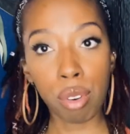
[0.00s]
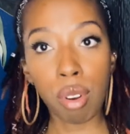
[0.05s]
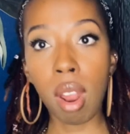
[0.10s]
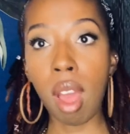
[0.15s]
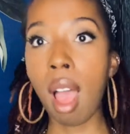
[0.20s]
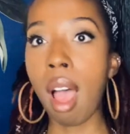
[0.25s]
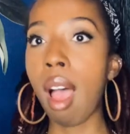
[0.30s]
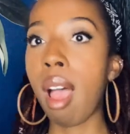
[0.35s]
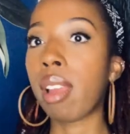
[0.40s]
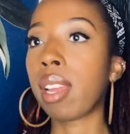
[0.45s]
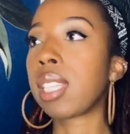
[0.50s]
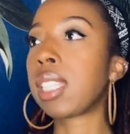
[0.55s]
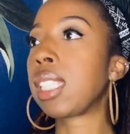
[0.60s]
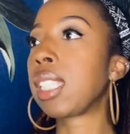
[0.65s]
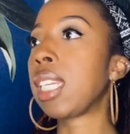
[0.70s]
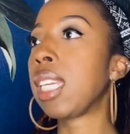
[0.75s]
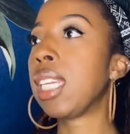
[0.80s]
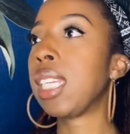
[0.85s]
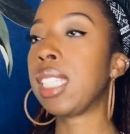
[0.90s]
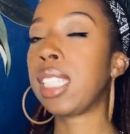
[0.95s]
locks,
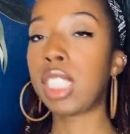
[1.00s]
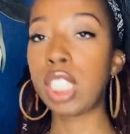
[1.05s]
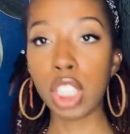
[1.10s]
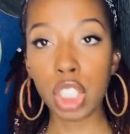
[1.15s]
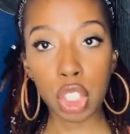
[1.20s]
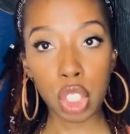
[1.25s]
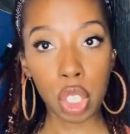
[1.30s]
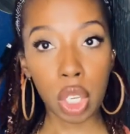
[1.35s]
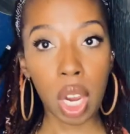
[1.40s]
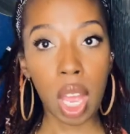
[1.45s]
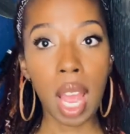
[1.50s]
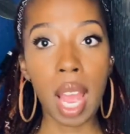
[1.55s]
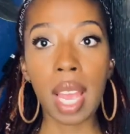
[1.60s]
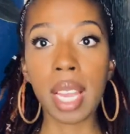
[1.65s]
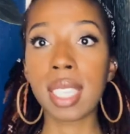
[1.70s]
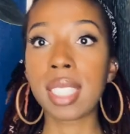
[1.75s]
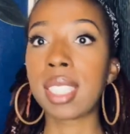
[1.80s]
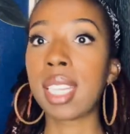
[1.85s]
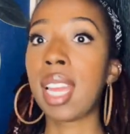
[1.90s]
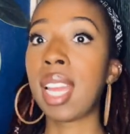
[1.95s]
sister
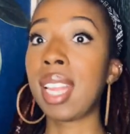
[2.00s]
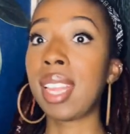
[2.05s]
locks,